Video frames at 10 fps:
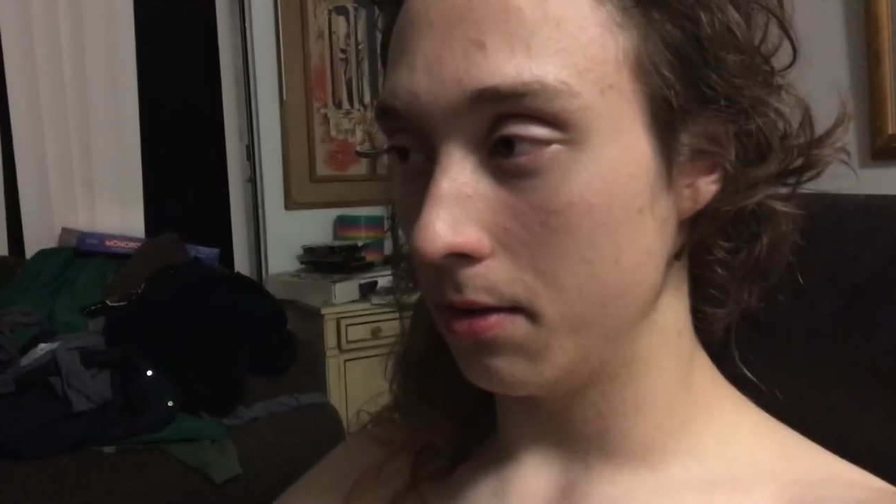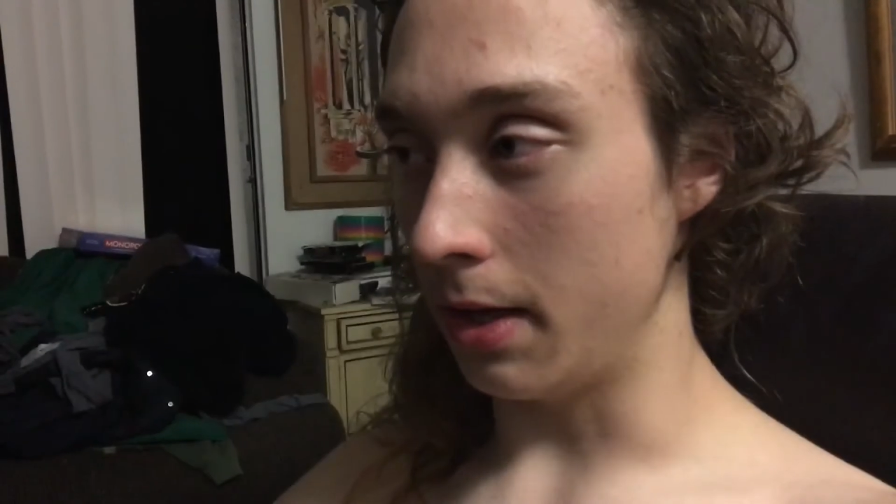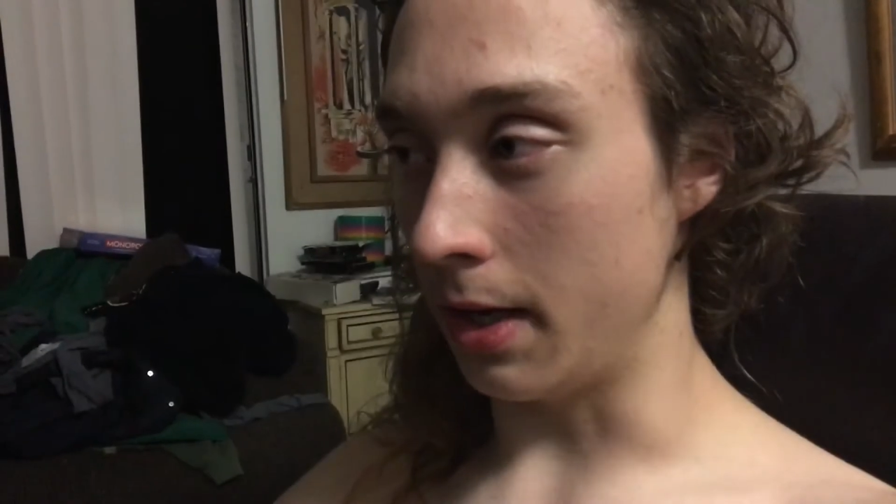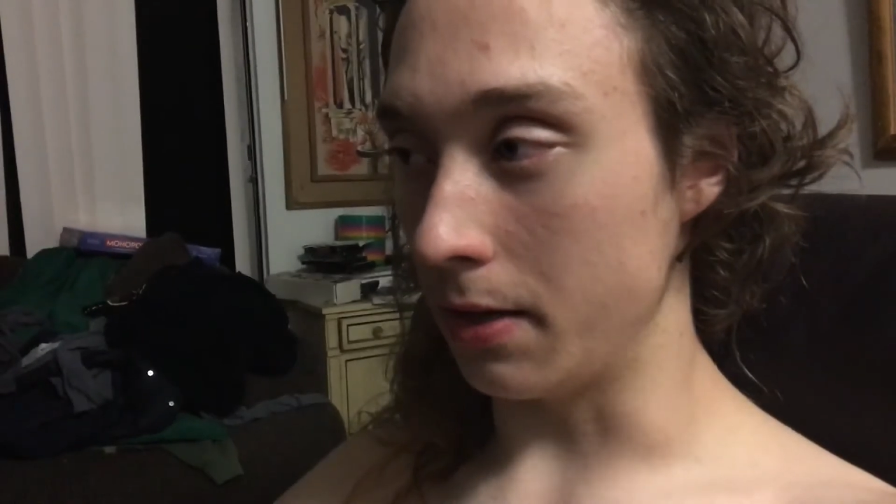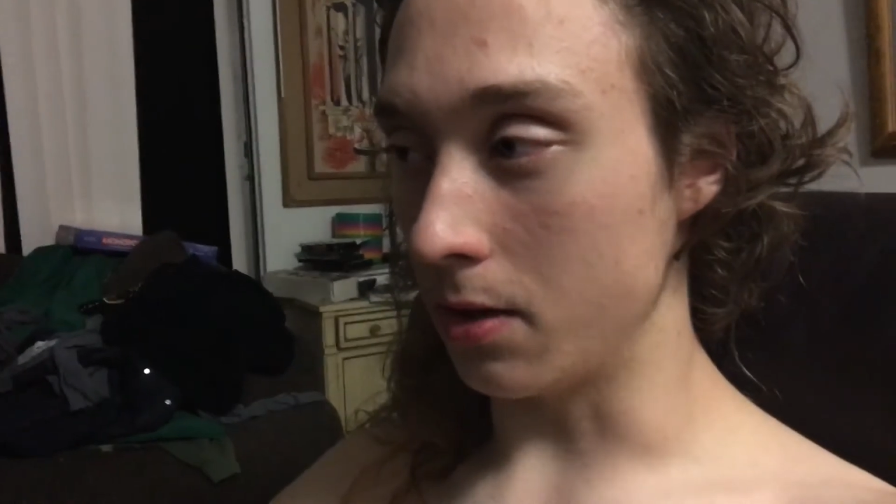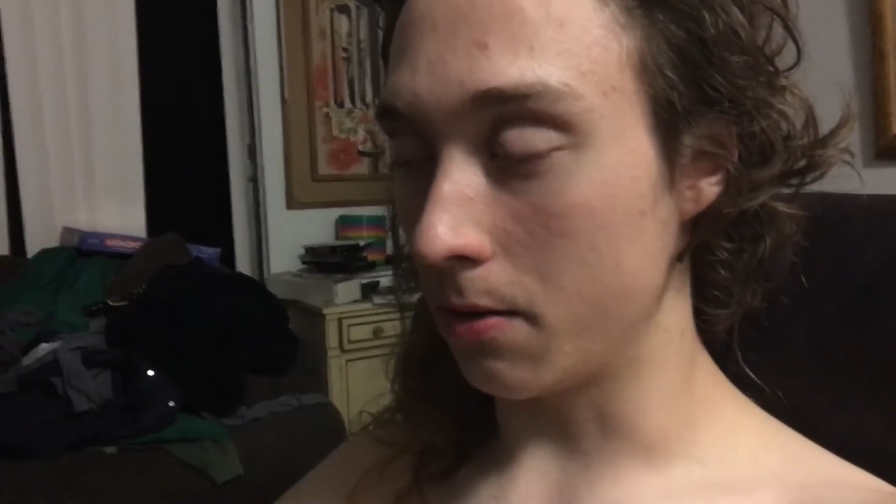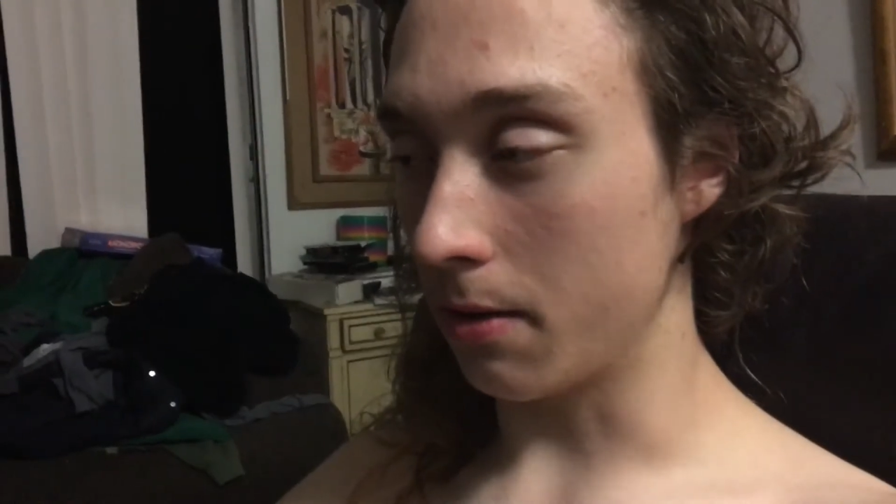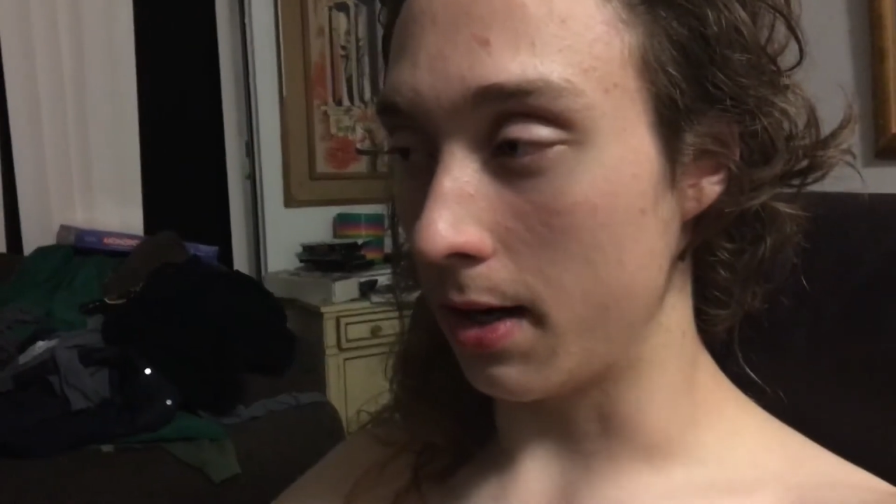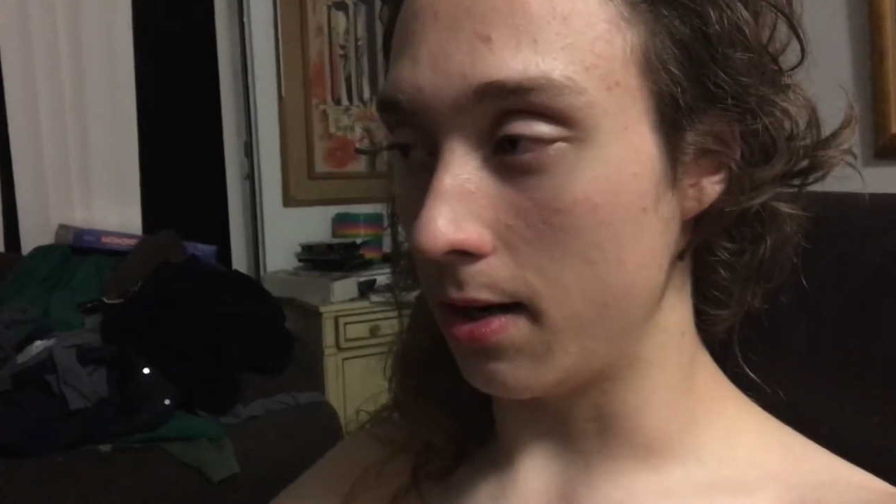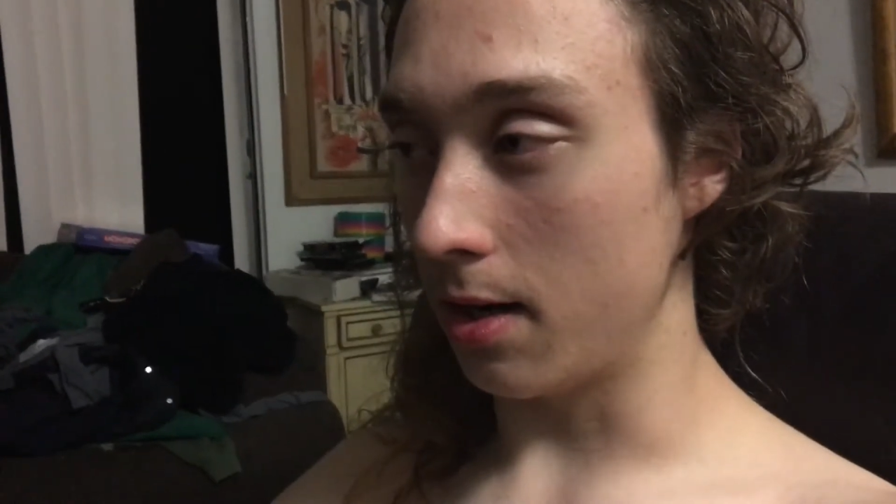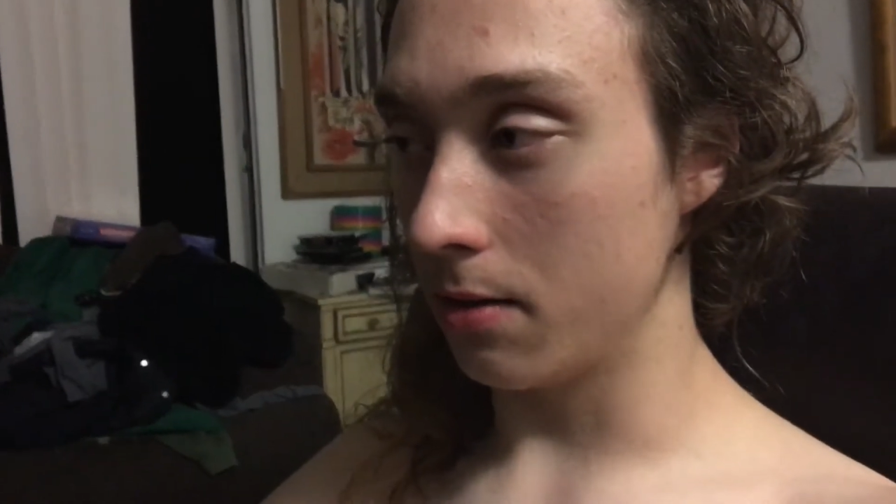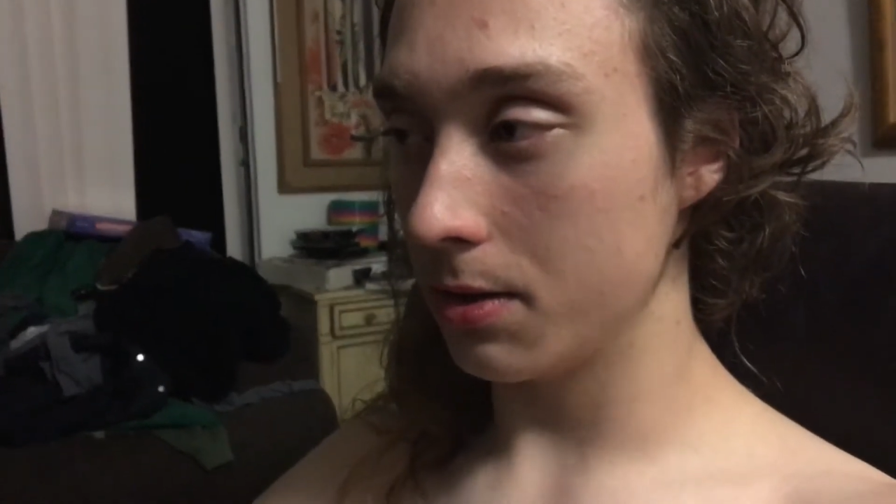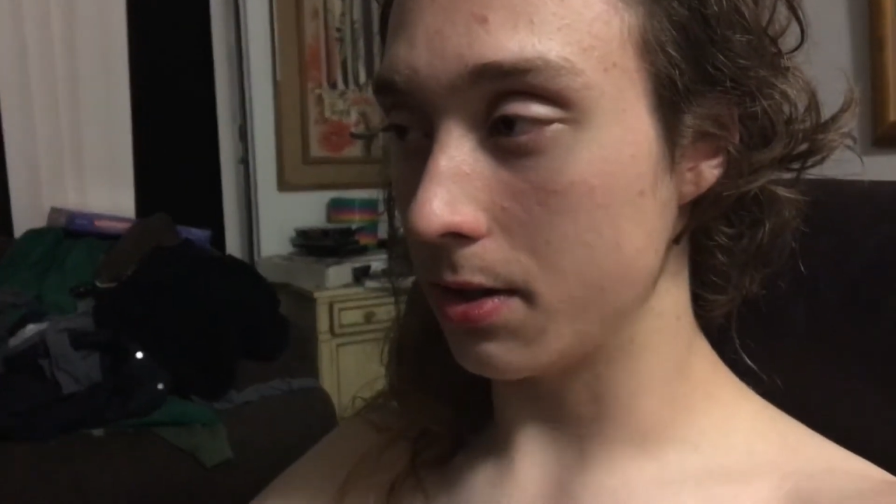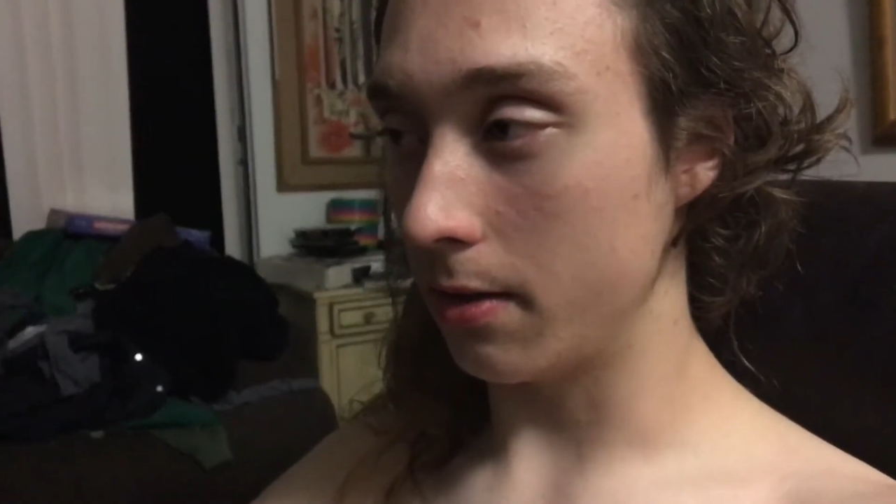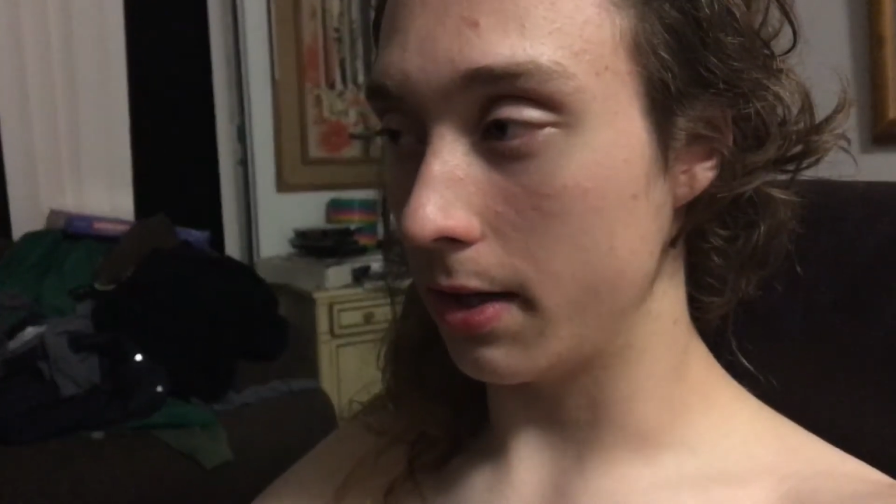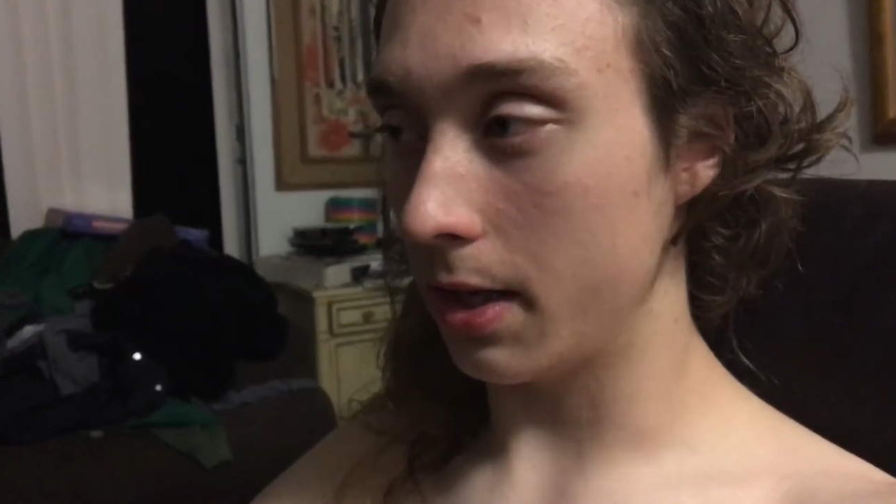And I don't right now, so I